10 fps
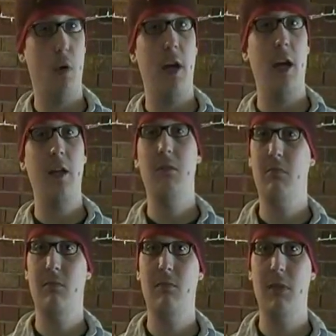
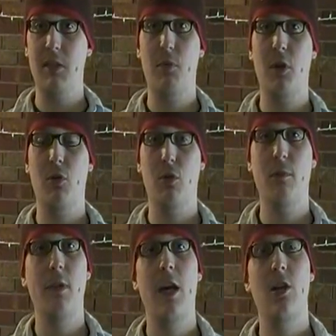Okay, that's pretty
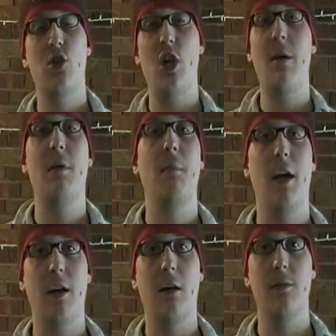cool. Shane
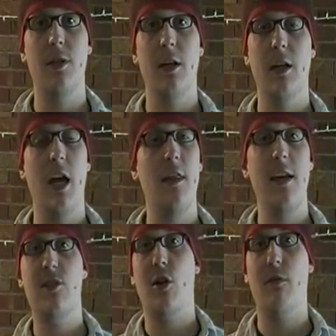McMahon comes in and
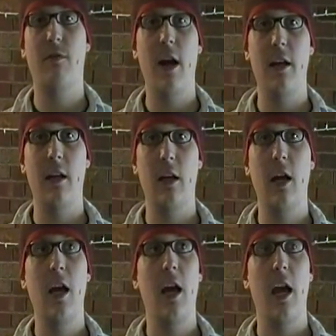they start
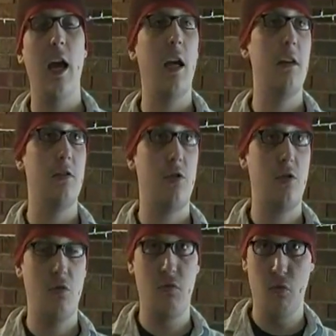fighting. And
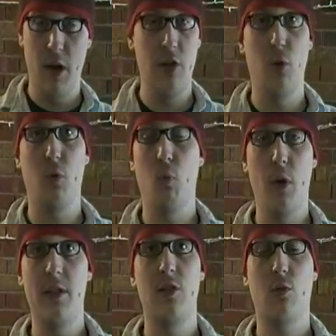Randy Orton
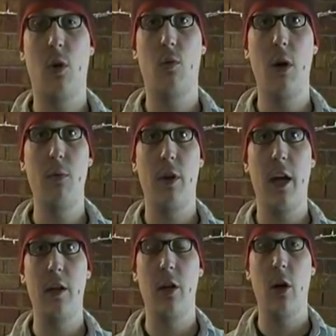wins the Royal Rumble
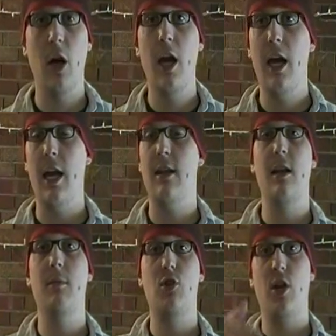that year. And
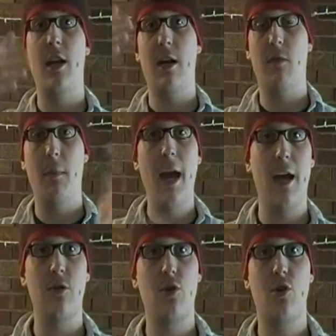then him and Shane have a
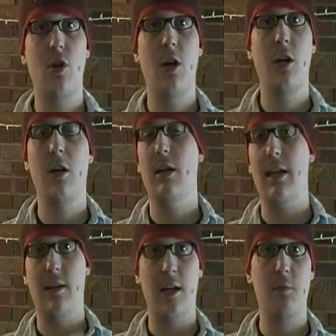match
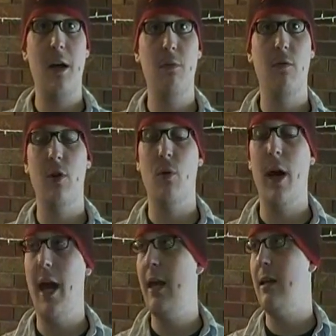at the next
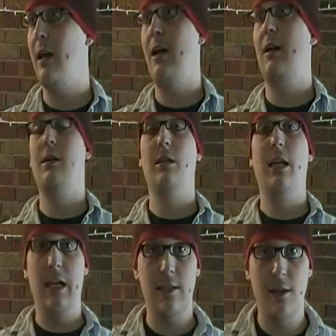pay-per-view, and
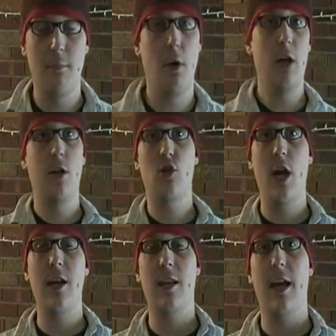he ends up punting
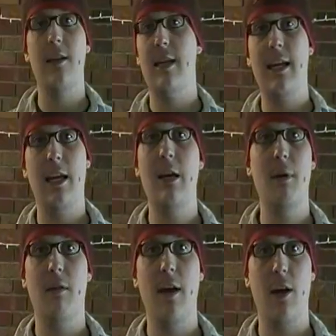Shane in the head, taking
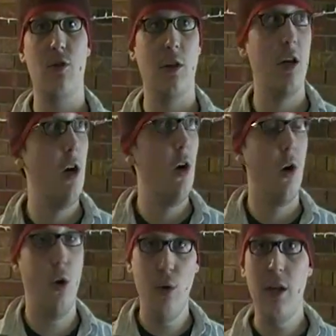him out of action.
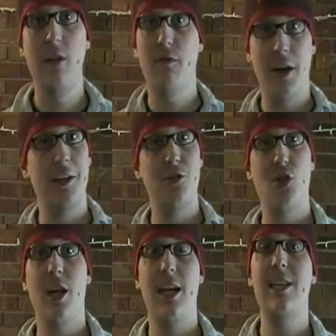Holy fucking
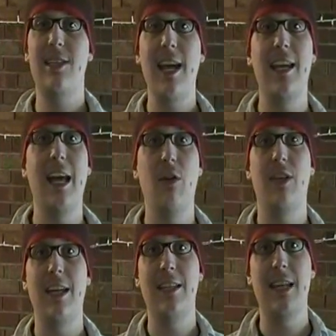shit, he's taken
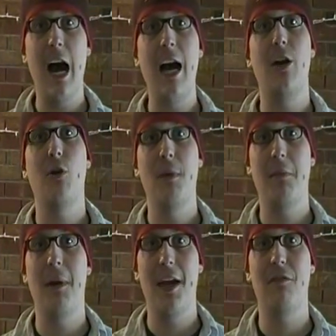out the entire
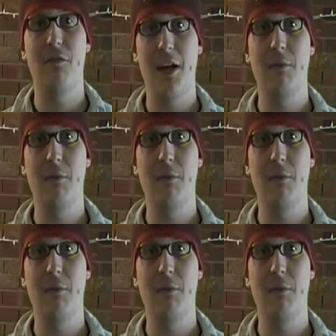McMahon